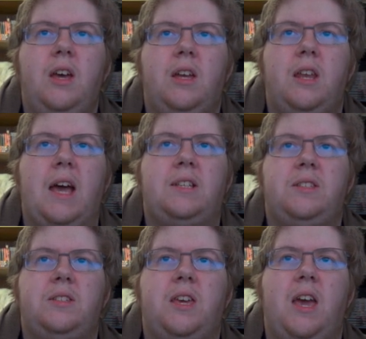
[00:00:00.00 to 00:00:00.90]

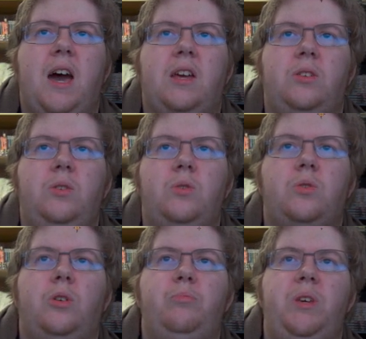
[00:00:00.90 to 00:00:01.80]
Next is Chaotic
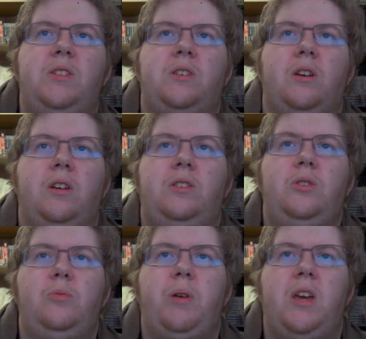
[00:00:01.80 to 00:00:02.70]
Neutral, Bestiary
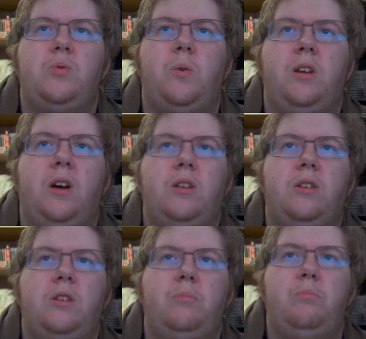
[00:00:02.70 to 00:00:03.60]
2, page
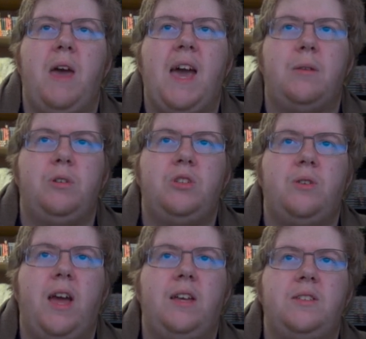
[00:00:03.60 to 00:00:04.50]
100, Magma
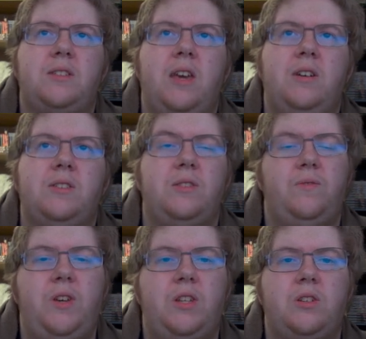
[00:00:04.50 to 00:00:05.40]
Dragon scales
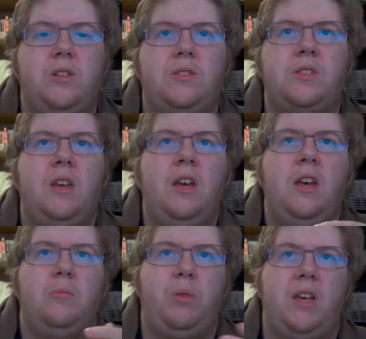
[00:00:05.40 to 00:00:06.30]
and features
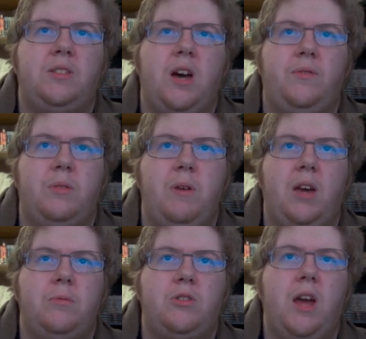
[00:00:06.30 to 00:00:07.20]
based off of the
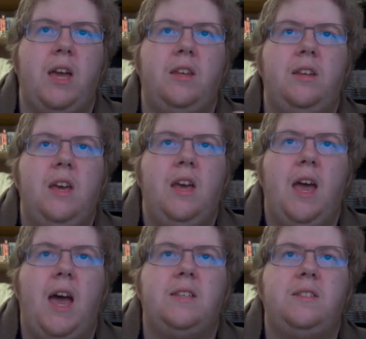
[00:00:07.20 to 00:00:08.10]
Magma Dragon.
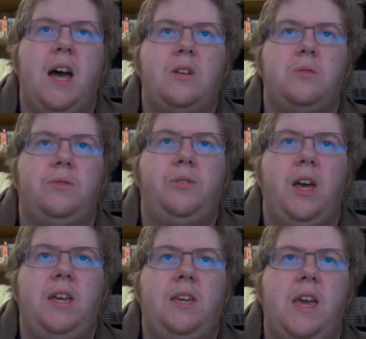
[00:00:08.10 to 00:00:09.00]
Has natural
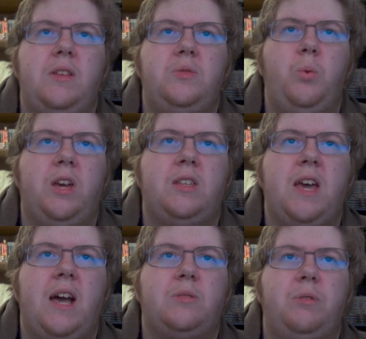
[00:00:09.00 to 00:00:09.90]
flight, gains wing
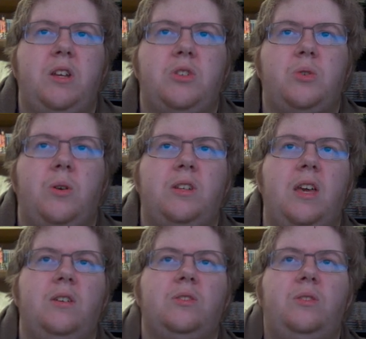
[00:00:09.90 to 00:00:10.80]
attacks, but has short
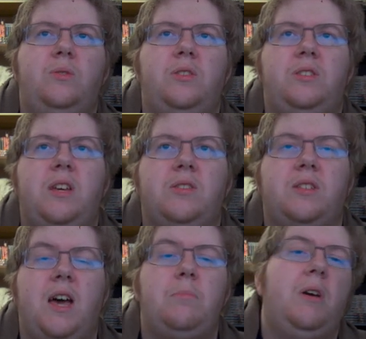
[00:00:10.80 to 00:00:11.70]
tails, loses tail
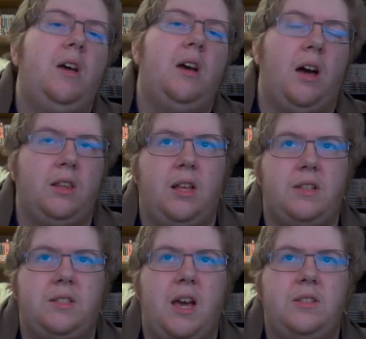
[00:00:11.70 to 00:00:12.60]
slap
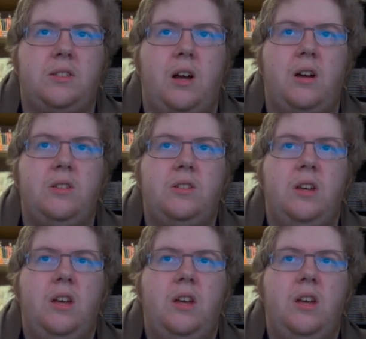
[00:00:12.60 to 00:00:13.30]
unless size large.